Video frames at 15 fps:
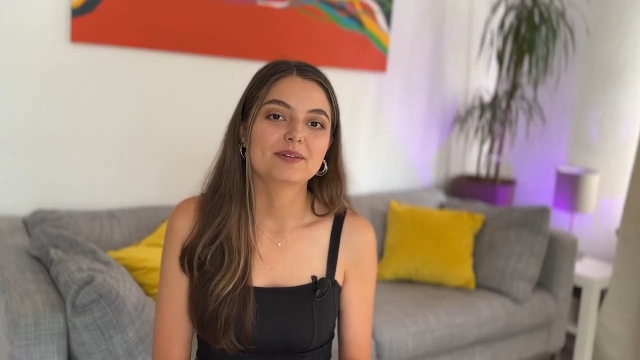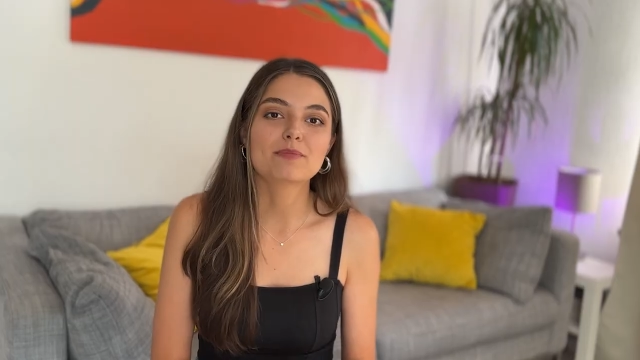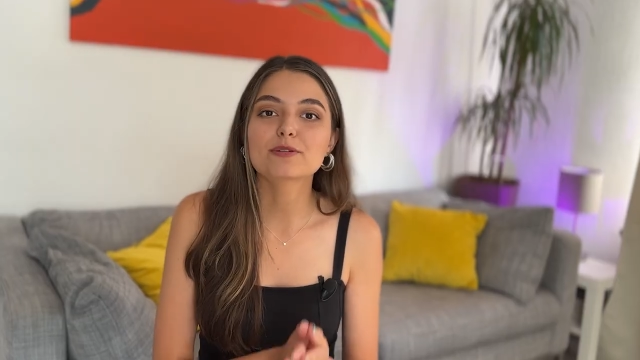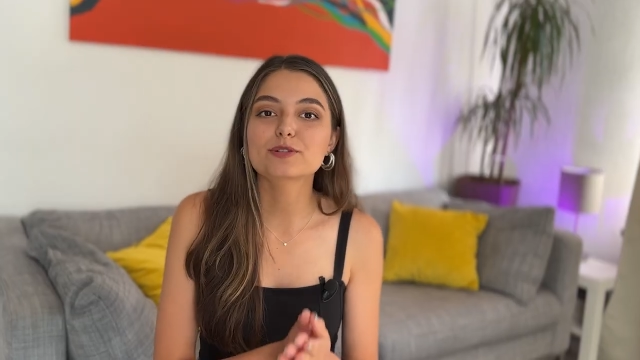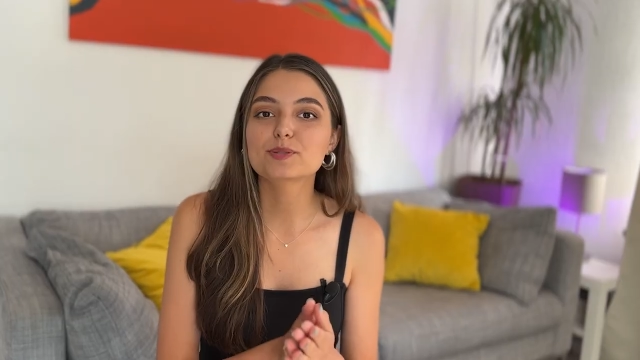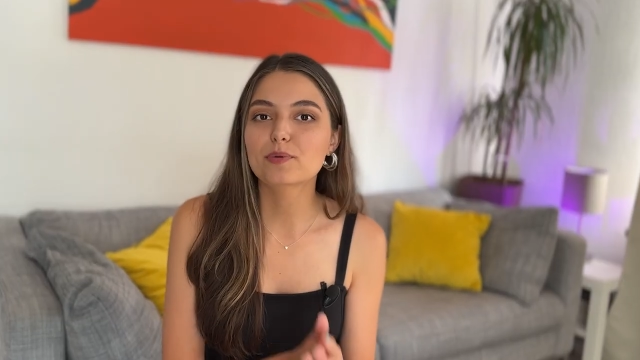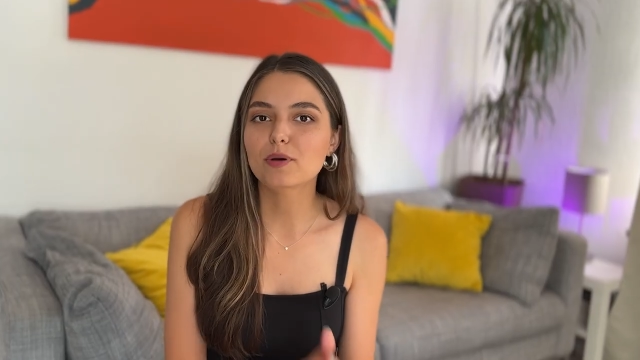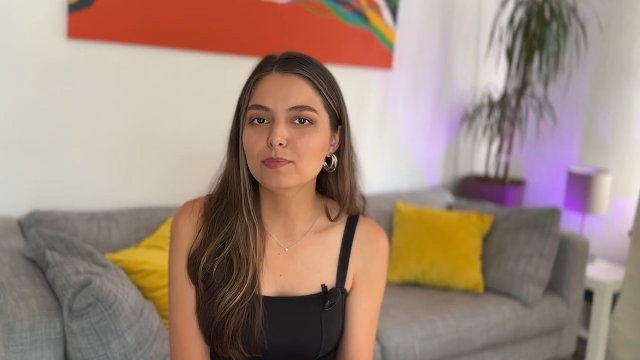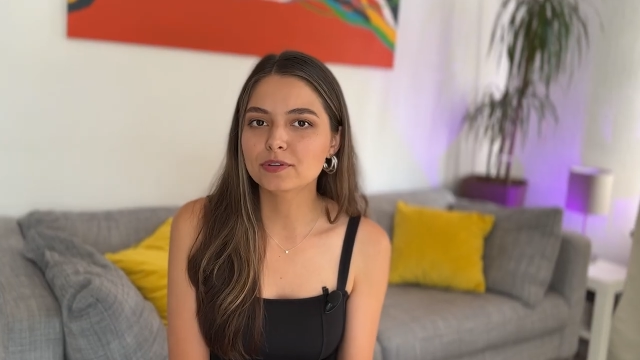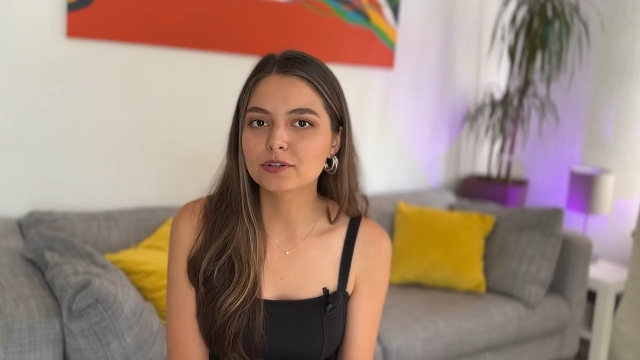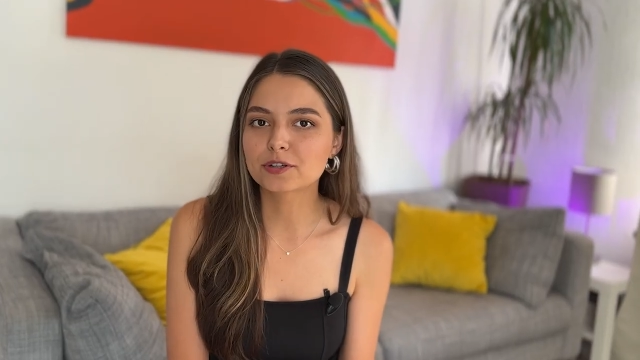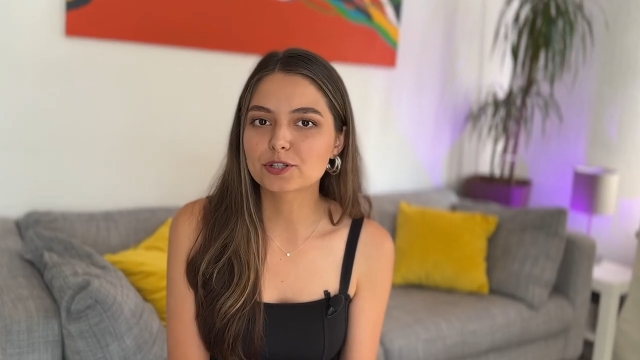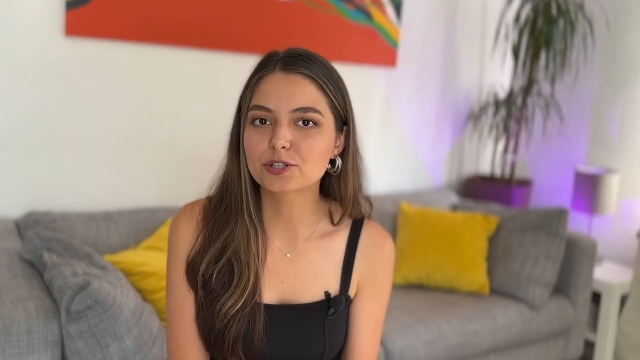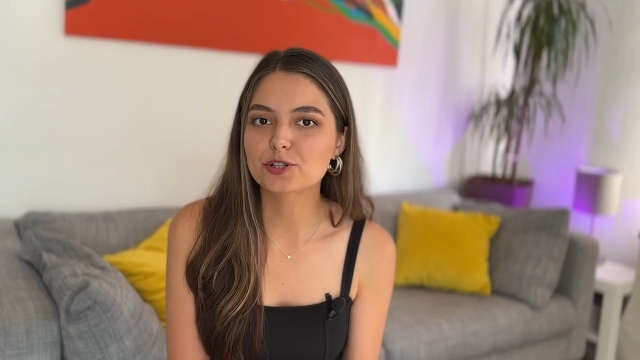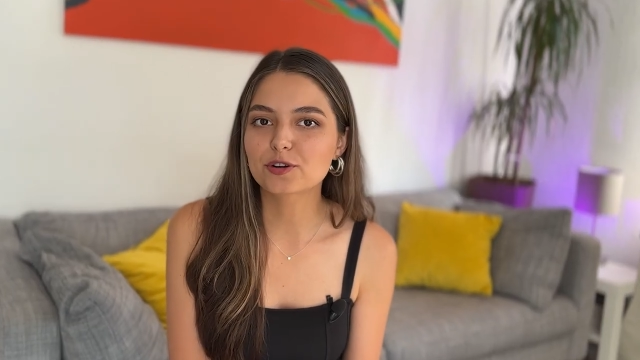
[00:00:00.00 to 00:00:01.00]
most
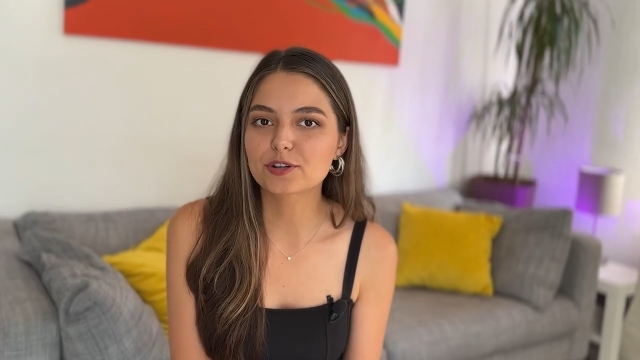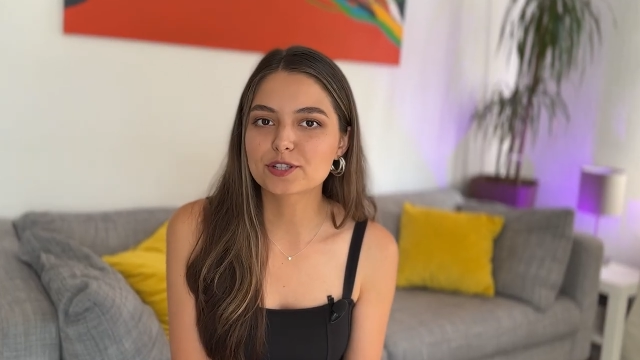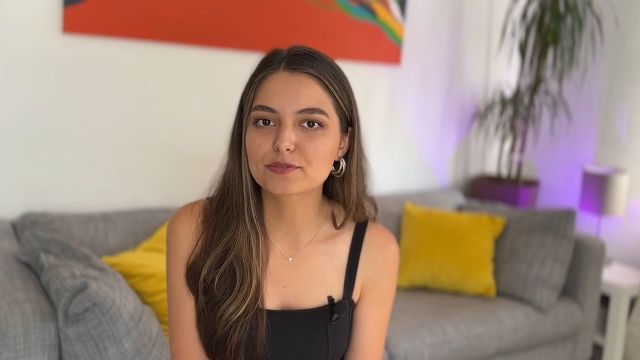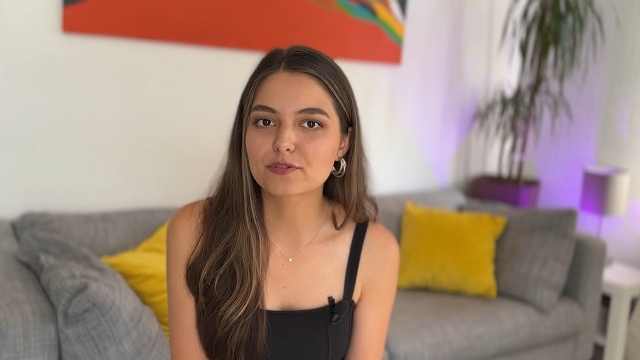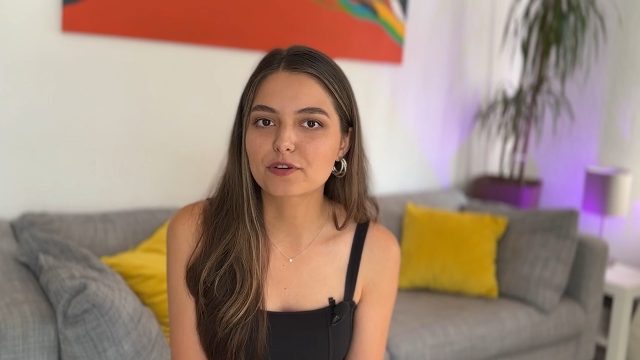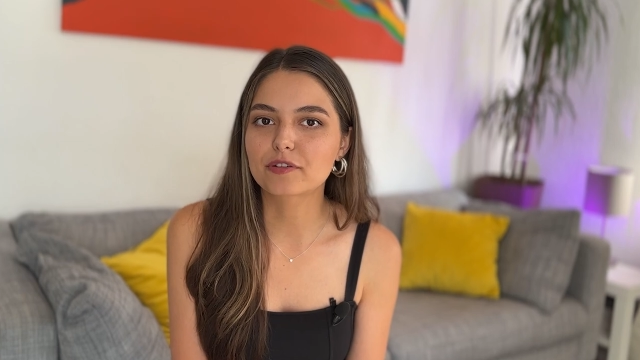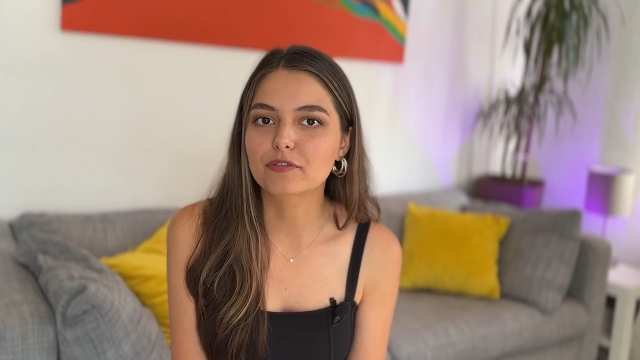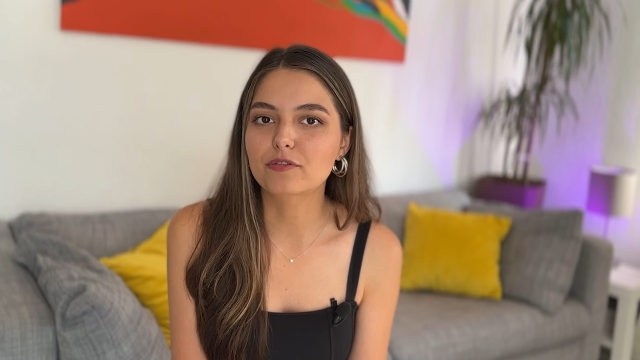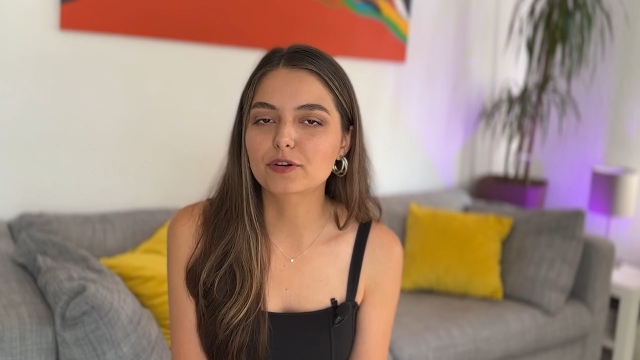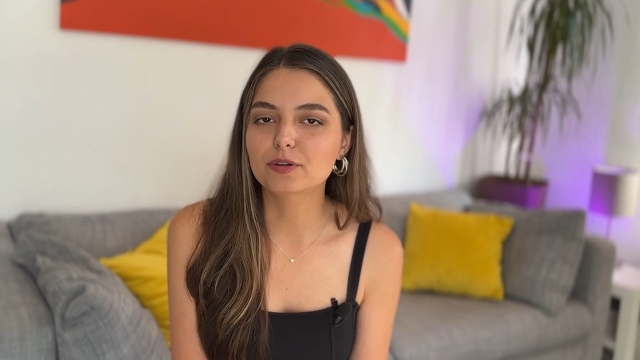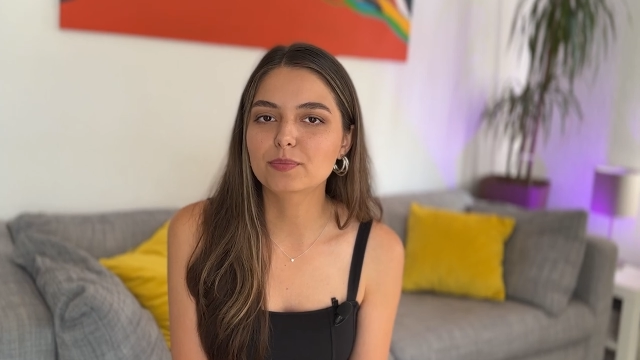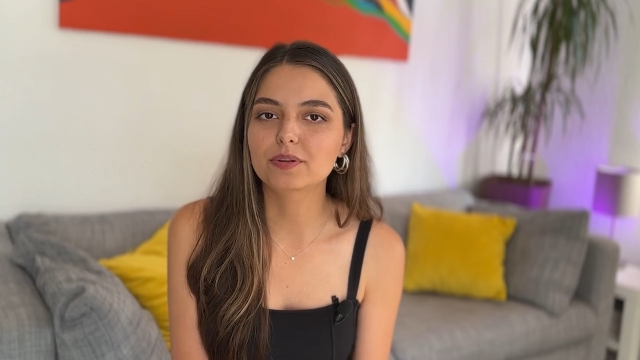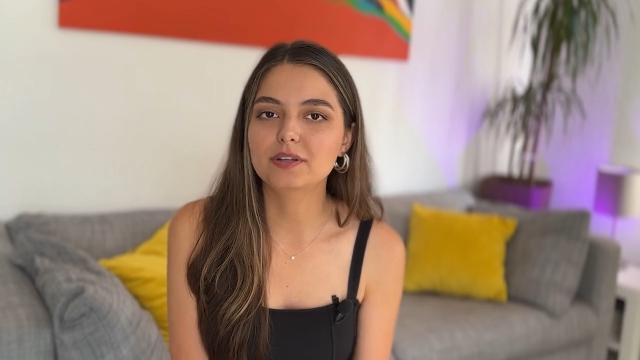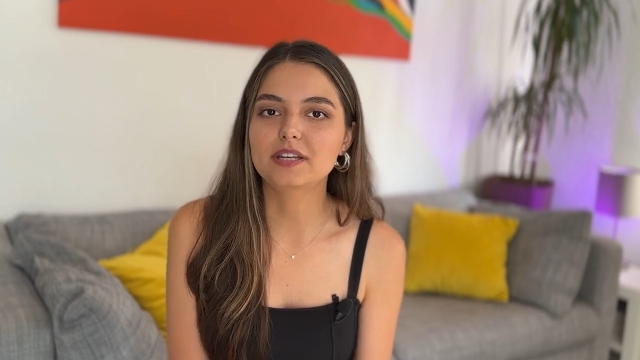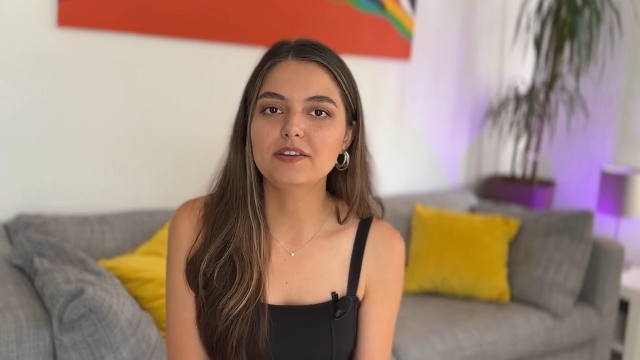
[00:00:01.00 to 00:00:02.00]
popular choice for
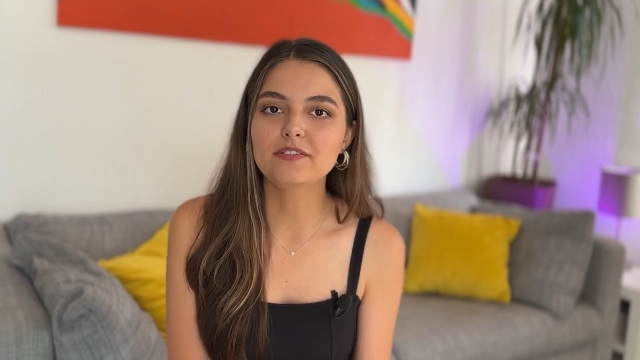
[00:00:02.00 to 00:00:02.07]
affordable